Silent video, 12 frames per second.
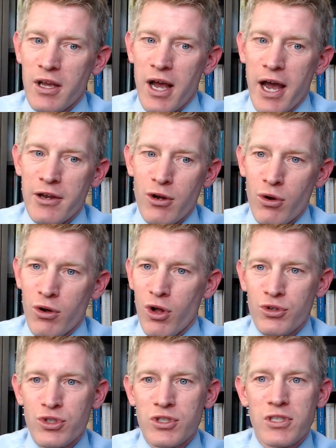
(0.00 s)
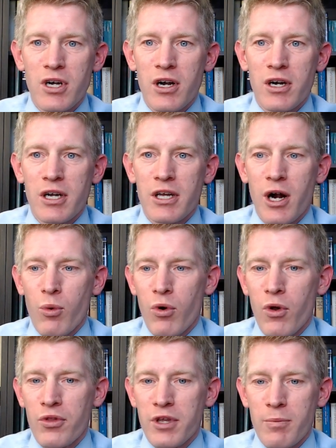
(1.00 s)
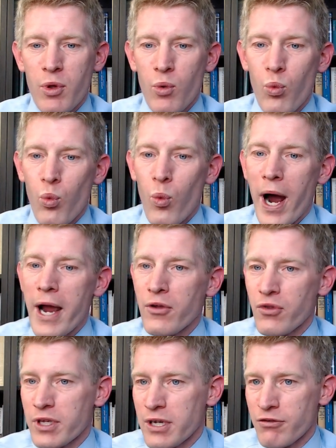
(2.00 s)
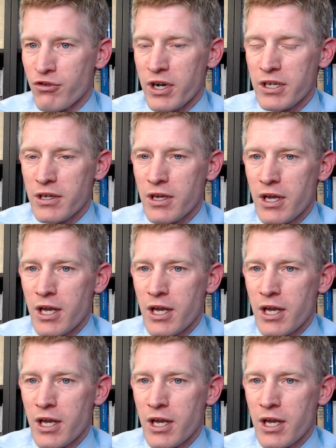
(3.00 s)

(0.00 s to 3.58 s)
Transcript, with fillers: I know cultures in our in our world can be wildly different,